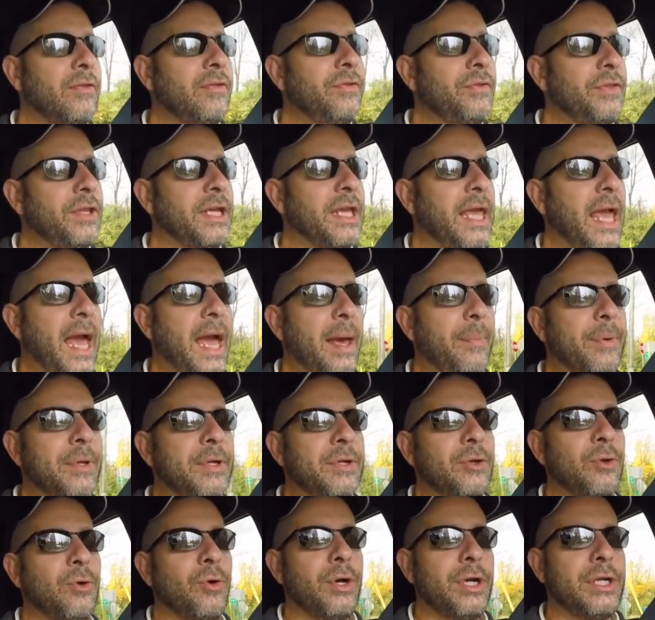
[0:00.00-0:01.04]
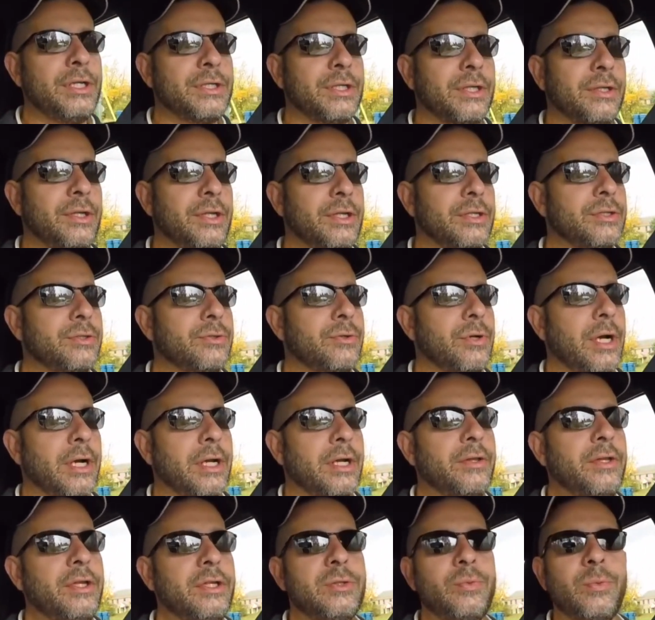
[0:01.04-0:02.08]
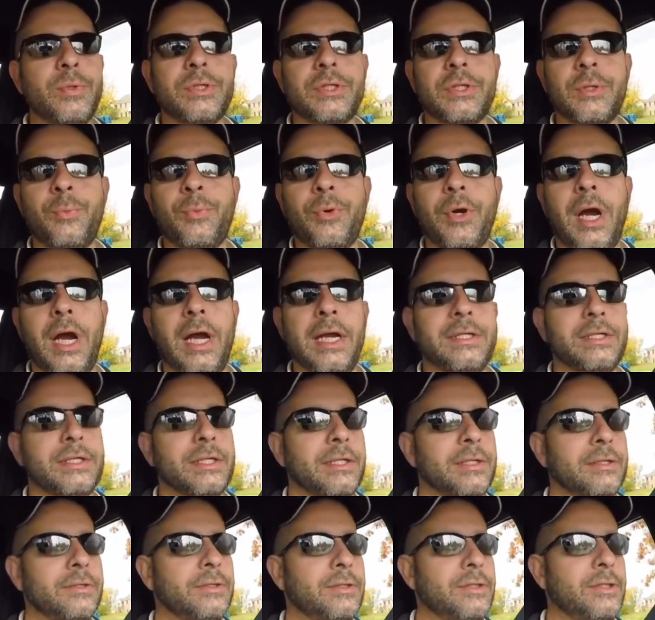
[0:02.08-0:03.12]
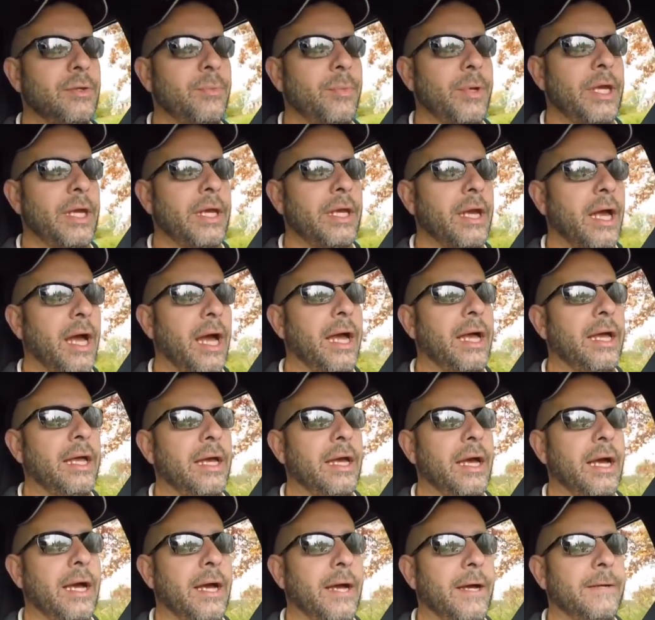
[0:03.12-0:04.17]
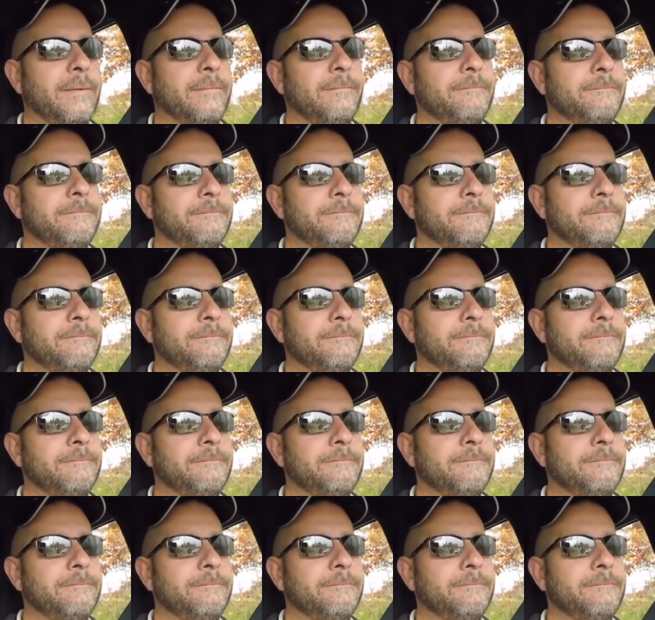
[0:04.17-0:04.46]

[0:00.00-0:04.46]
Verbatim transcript: The cabin noise in this truck, and this was surprising to me. I